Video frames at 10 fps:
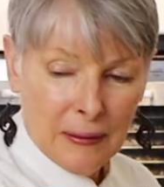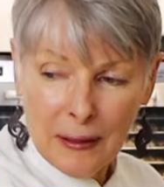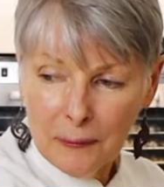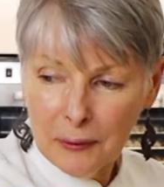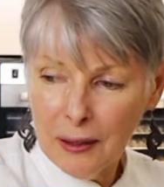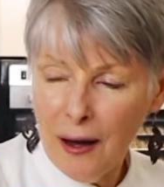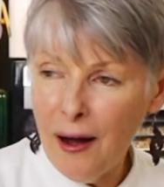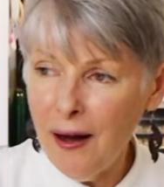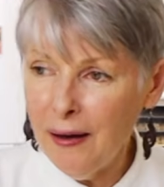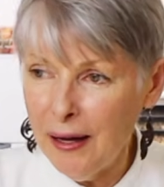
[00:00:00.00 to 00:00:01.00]
There we
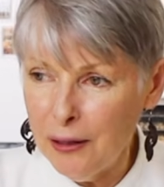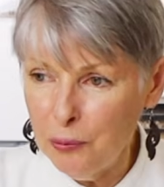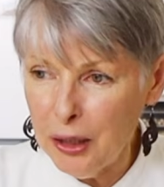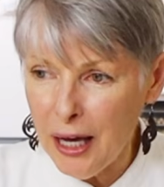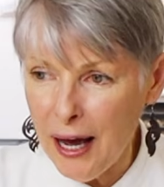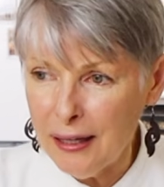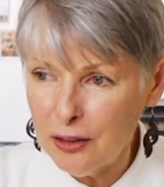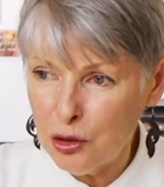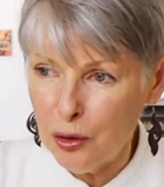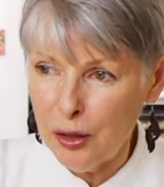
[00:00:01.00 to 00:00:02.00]
are, and we
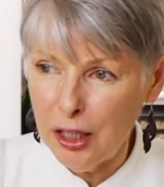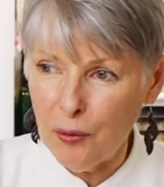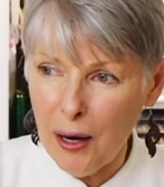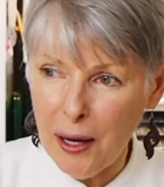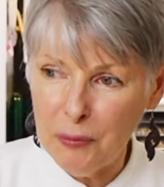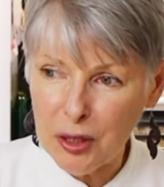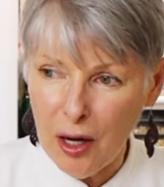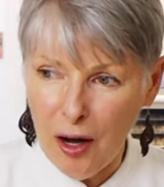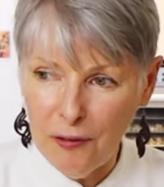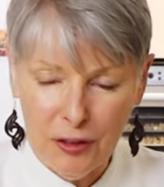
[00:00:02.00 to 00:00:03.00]
add 30 grams
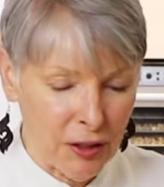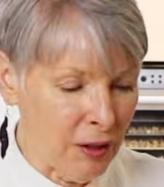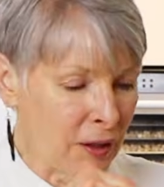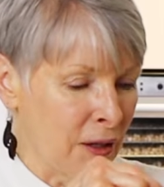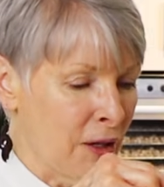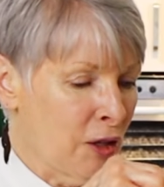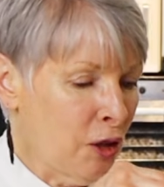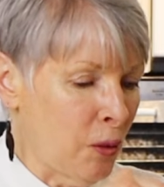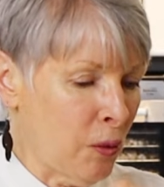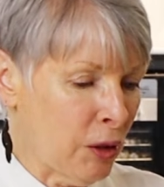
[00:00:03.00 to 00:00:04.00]
of the
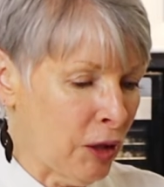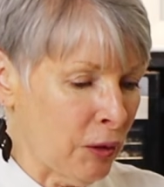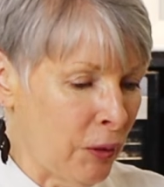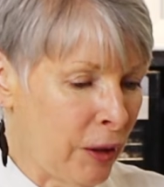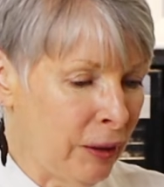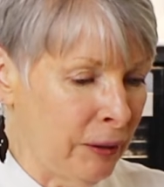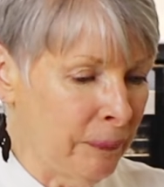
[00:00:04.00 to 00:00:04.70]
coconut oil.